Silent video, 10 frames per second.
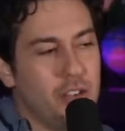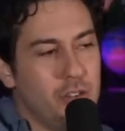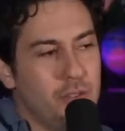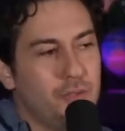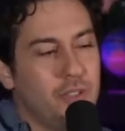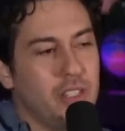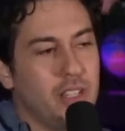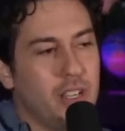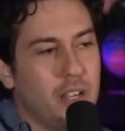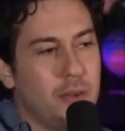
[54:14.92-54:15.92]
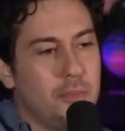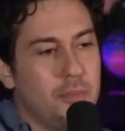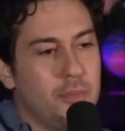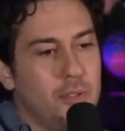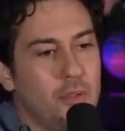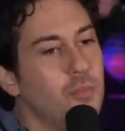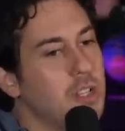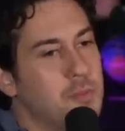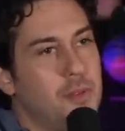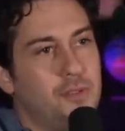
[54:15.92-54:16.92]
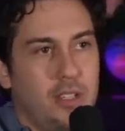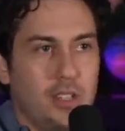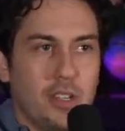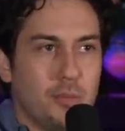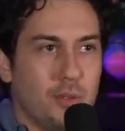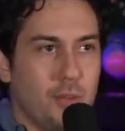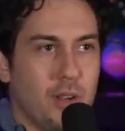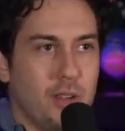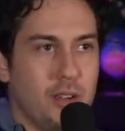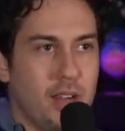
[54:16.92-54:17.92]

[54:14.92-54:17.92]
Are you feeling? Um, you must be feeling good with where you're